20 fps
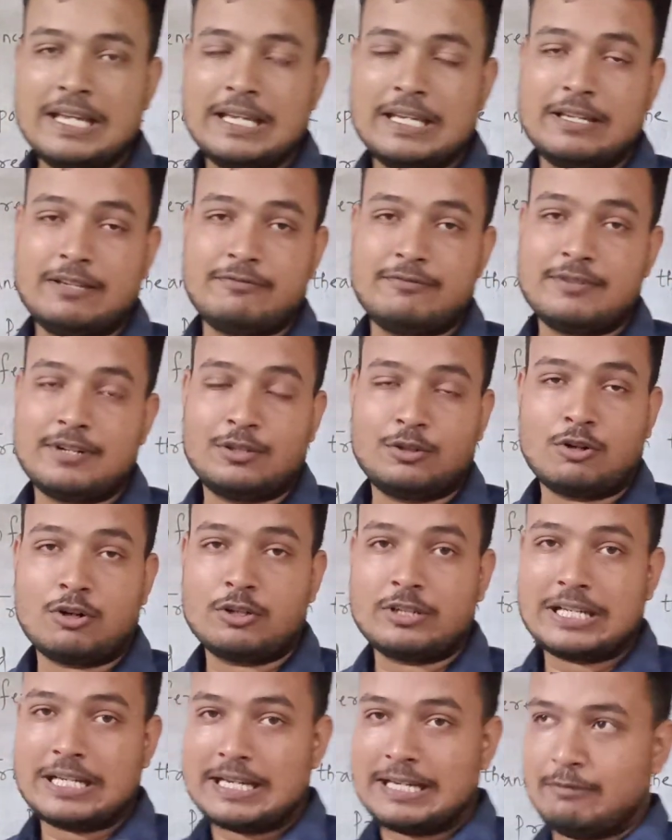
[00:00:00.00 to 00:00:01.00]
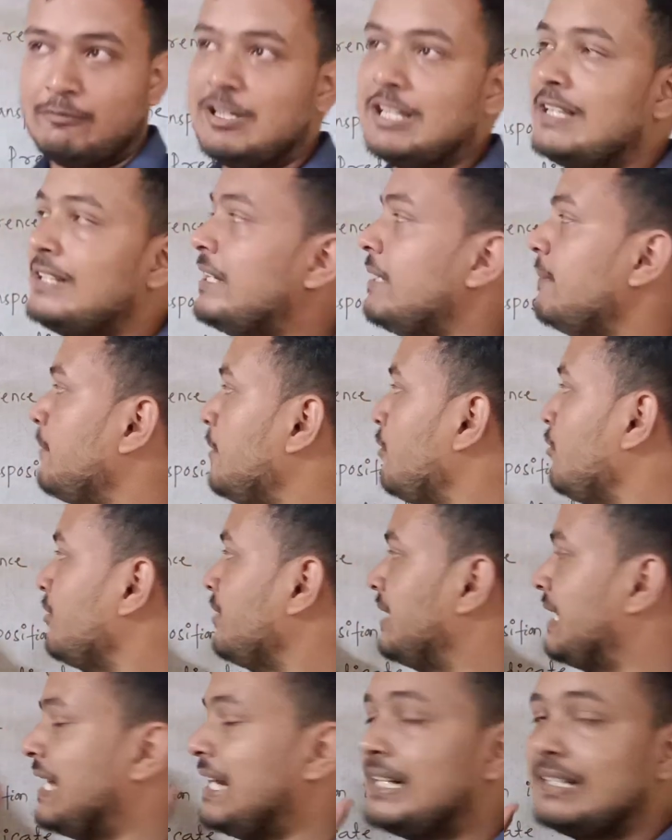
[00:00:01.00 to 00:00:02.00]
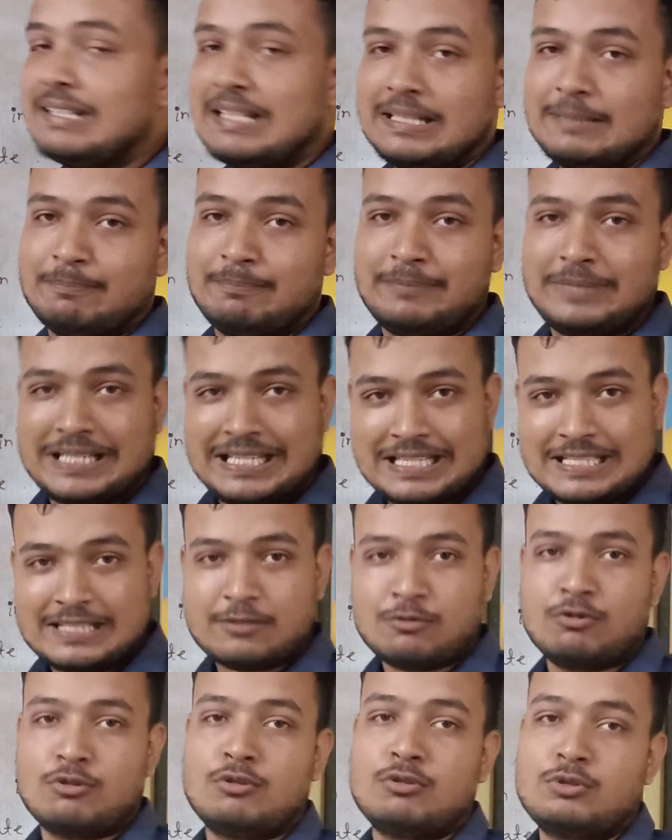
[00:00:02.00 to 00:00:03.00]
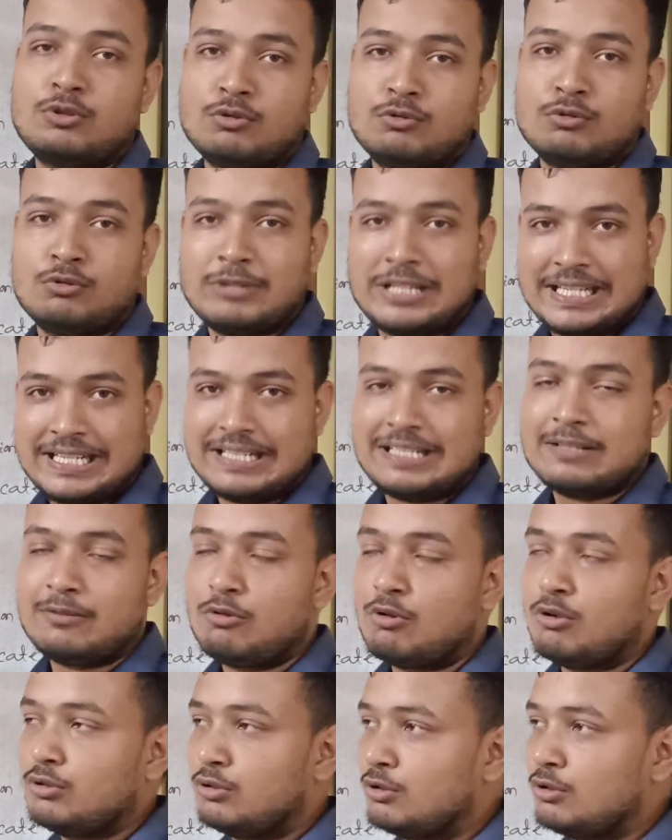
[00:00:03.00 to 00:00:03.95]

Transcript: If you are not aware about that, then please go through it.